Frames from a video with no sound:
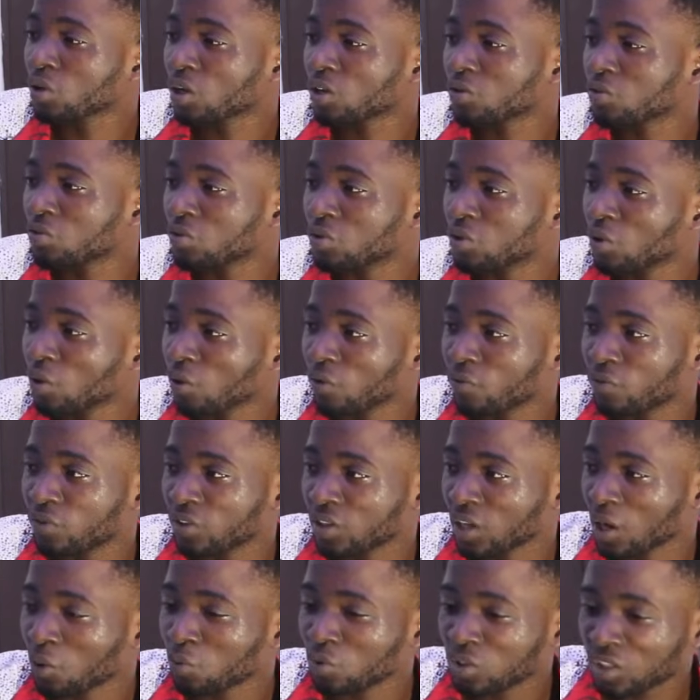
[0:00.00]
to get to the
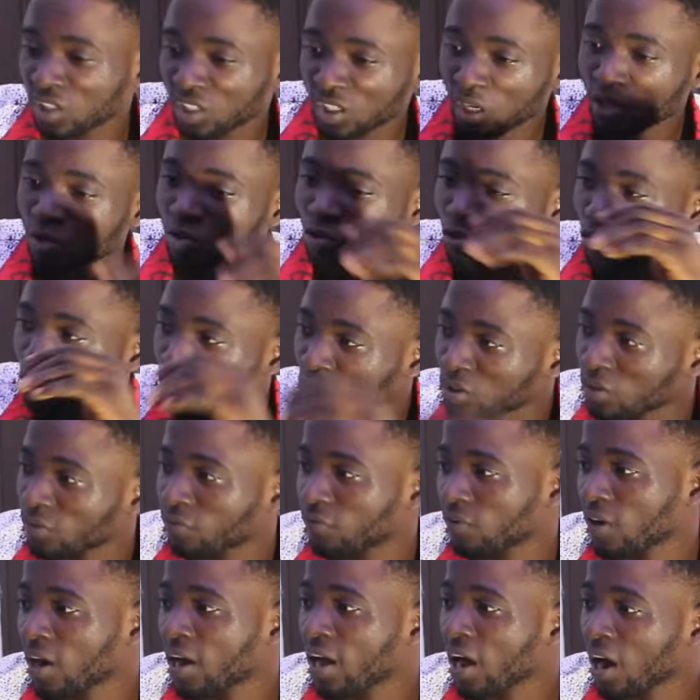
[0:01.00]
office. I will check through the
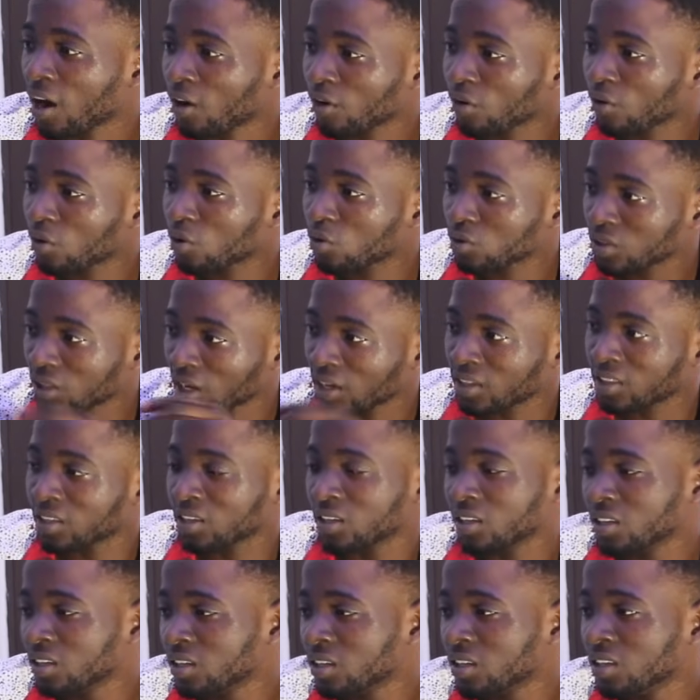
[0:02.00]
file and contact
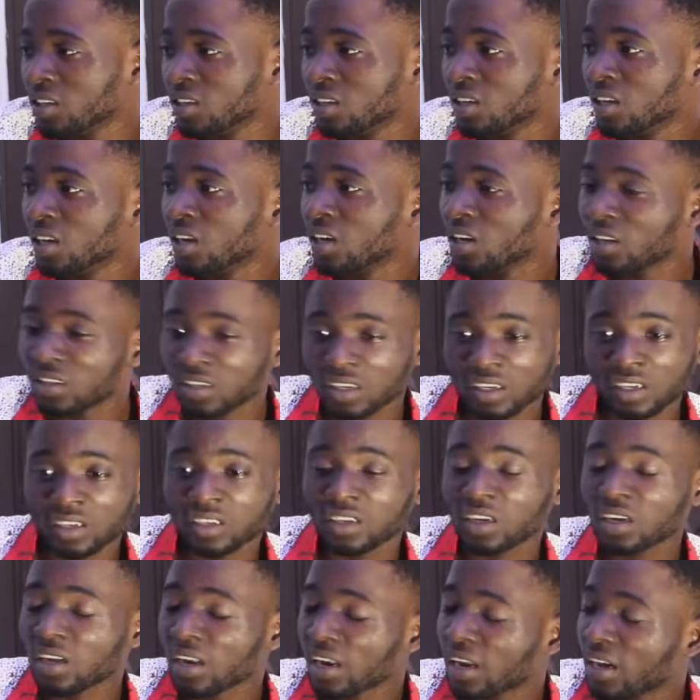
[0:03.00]
the, the,
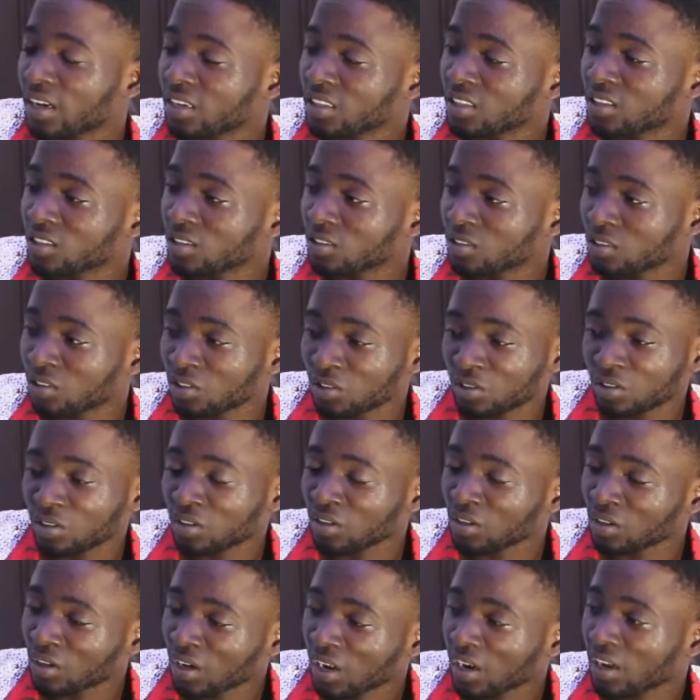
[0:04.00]
the clients,
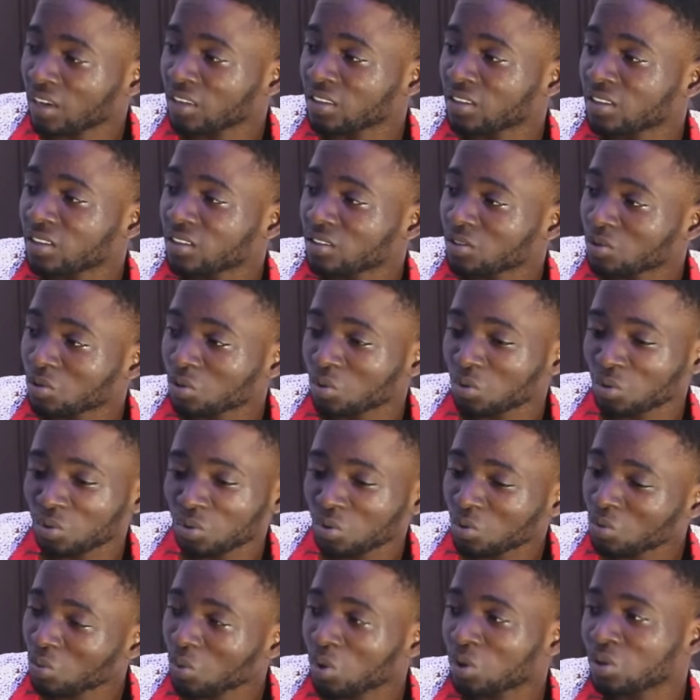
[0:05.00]
the clients. So
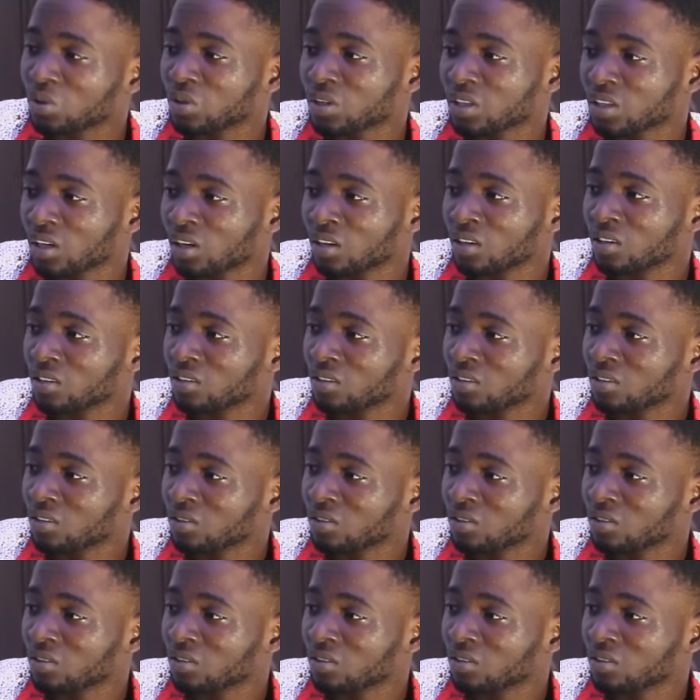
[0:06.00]
don't worry, sir.